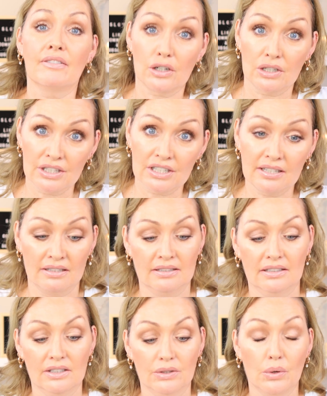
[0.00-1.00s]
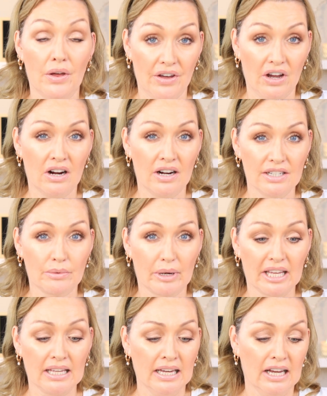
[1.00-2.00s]
I've learned, you know, the hard
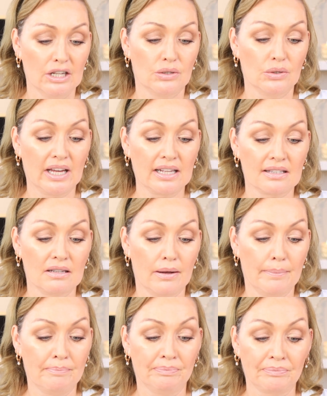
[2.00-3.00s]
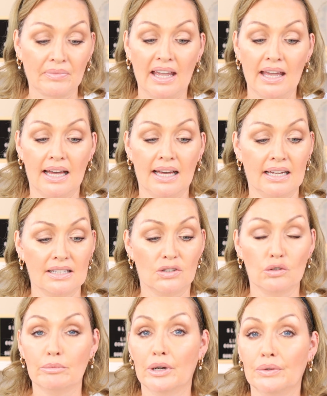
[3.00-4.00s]
way to get some
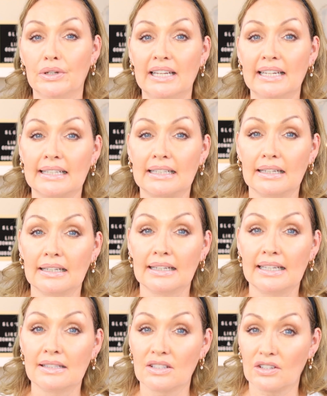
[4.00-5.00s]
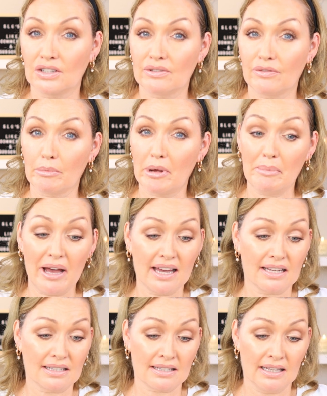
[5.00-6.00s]
Zumoni little inserts for my
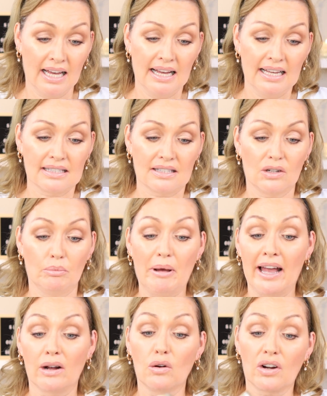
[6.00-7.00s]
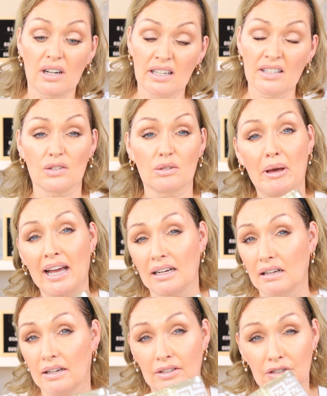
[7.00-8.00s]
bags. So bag organizers,
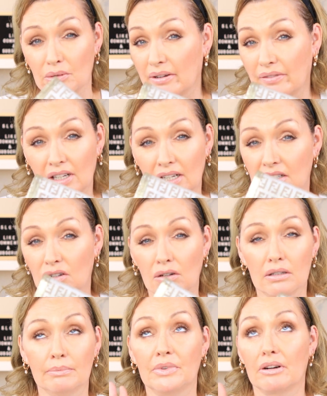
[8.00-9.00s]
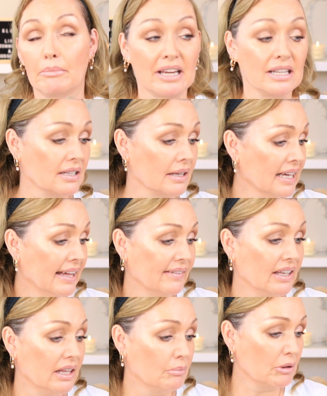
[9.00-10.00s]
bag liners, whatever you like to call them, they're amazing.
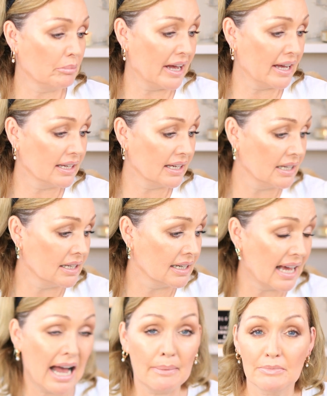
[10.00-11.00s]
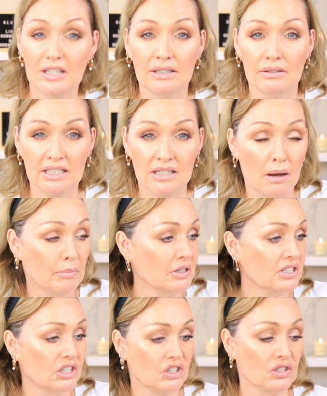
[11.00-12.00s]
They keep your bag in absolutely top
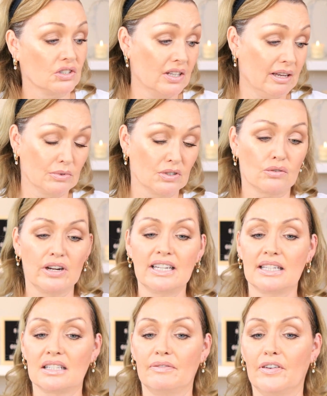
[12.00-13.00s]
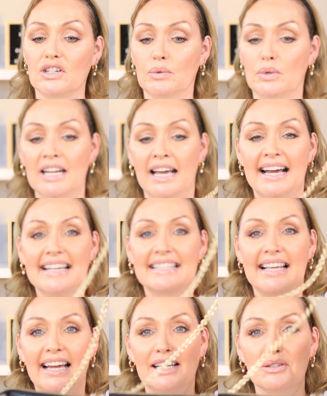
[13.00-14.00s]
condition. So that one's great. That's the first one.
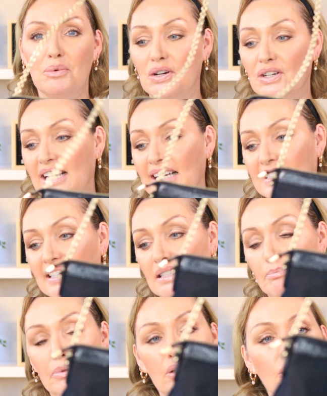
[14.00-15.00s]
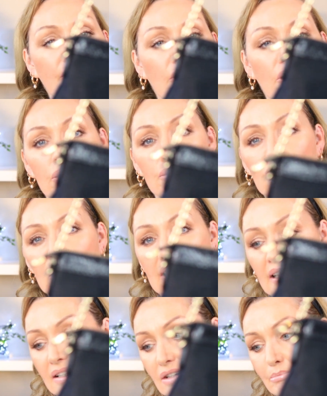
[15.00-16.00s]
Second one is this beautiful Gucci
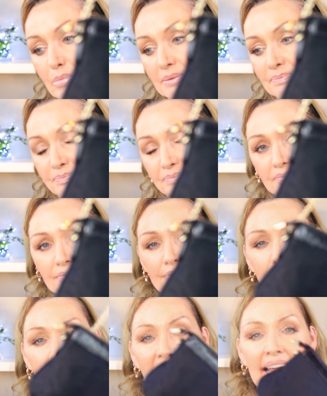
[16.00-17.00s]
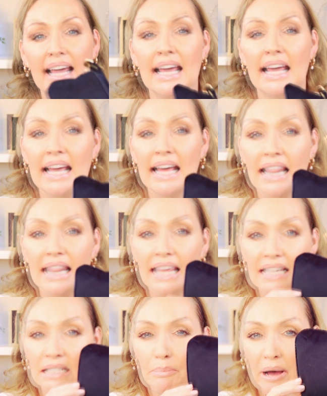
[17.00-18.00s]
little number.
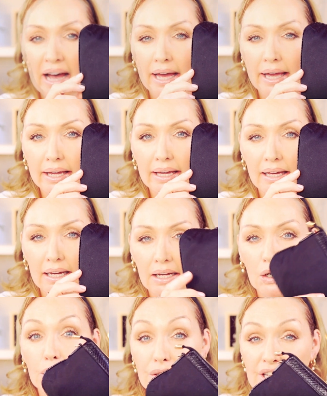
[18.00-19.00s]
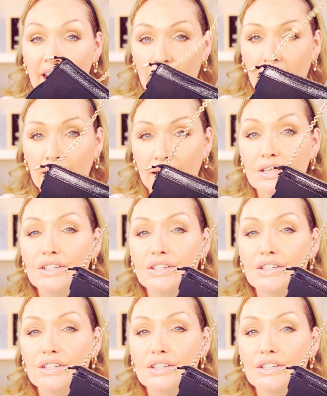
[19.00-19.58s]
This bag could tell